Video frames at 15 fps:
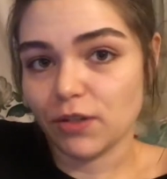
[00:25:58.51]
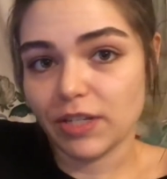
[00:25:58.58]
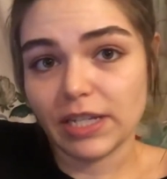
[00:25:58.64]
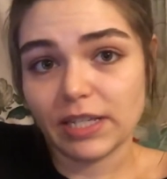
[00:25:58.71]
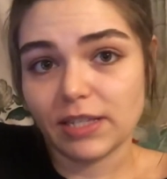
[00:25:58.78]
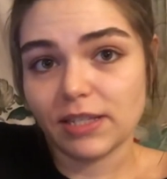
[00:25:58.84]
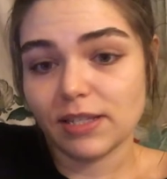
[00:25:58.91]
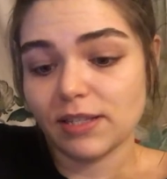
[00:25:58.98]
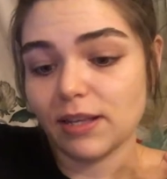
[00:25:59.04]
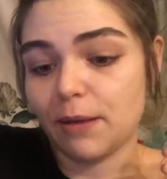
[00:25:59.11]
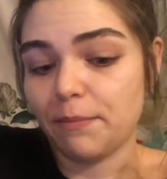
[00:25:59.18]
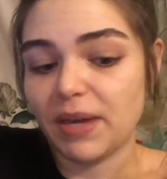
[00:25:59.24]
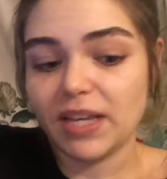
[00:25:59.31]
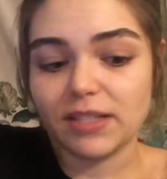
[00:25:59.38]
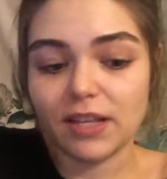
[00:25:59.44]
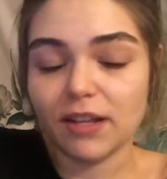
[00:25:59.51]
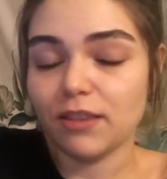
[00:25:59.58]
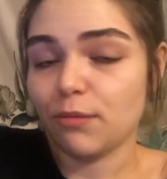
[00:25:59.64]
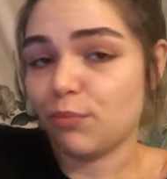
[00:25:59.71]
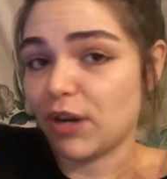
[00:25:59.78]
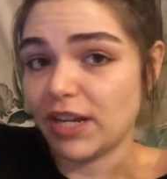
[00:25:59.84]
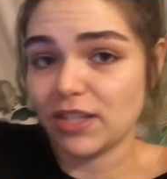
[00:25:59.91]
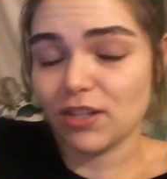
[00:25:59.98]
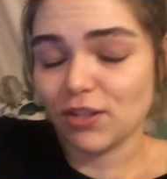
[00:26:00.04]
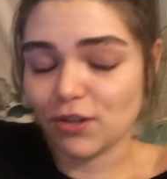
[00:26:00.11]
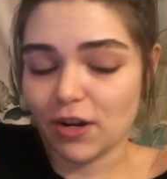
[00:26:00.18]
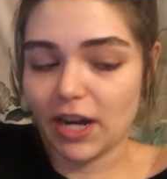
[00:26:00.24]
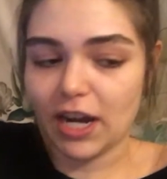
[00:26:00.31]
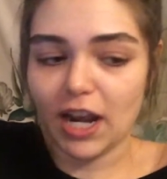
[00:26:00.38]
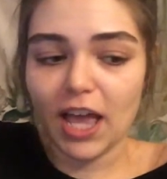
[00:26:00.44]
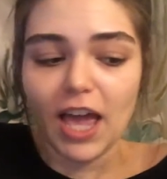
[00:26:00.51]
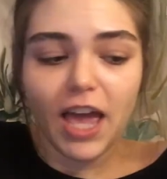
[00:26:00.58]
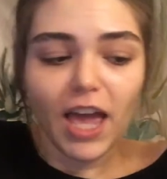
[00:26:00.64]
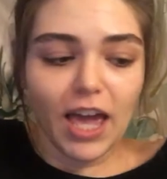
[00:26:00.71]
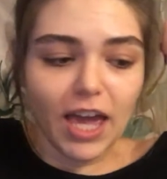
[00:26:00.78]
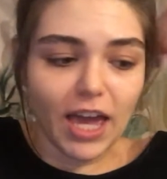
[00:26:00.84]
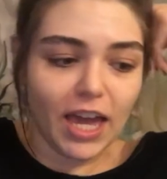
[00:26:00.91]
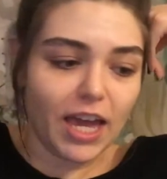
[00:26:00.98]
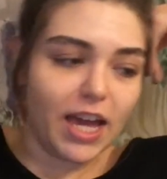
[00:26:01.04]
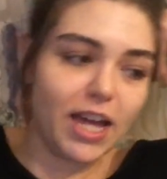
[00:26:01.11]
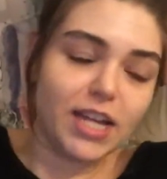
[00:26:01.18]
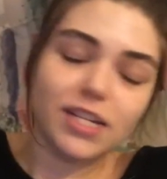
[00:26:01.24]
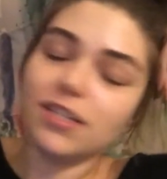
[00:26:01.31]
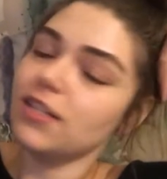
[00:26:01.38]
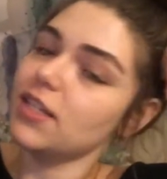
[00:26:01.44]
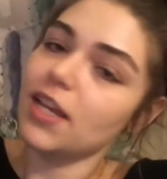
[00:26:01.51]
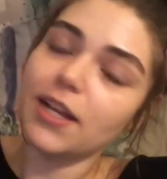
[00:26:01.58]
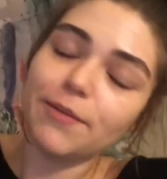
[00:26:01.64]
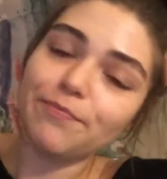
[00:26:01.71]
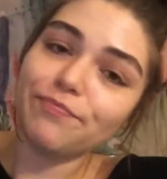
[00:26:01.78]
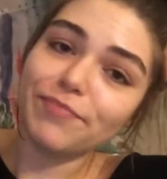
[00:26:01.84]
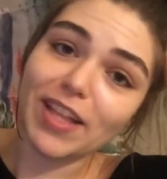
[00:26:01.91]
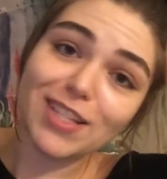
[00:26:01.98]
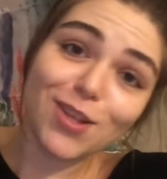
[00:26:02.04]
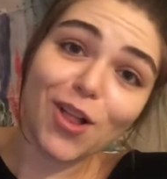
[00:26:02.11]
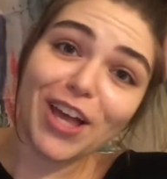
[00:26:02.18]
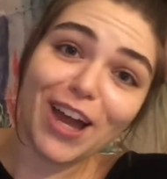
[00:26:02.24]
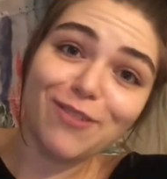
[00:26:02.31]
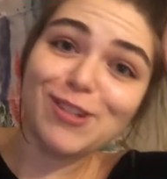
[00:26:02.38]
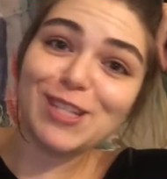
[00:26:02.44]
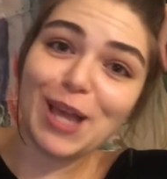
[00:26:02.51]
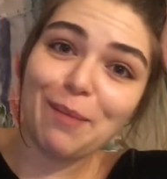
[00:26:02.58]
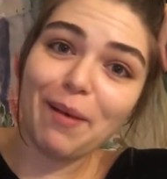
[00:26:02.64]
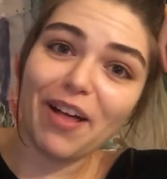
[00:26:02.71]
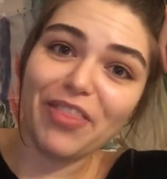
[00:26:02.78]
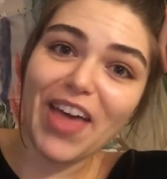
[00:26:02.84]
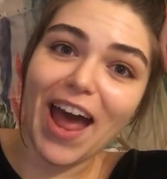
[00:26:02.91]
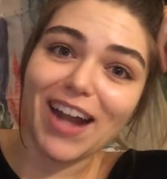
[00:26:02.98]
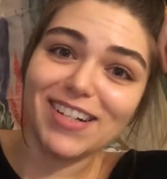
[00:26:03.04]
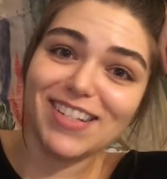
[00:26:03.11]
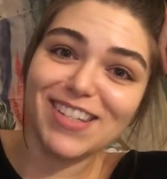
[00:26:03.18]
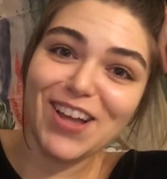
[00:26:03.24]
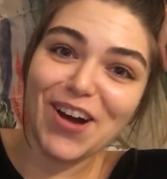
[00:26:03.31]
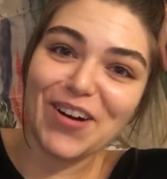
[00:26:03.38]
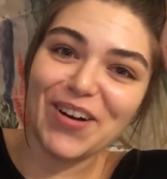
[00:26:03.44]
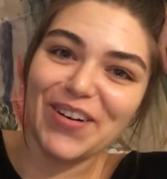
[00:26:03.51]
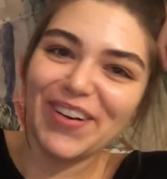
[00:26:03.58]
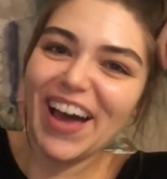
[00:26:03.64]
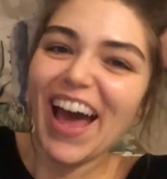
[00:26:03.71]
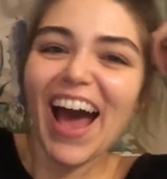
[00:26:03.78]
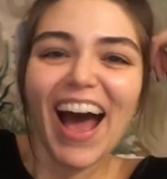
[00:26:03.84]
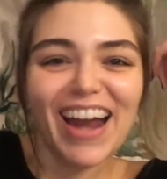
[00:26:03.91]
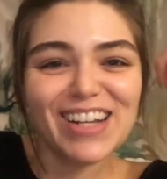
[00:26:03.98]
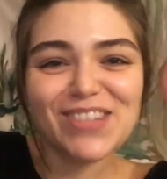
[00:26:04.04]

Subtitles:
It's amazing, the price is great, and that's all I have to say about that. So I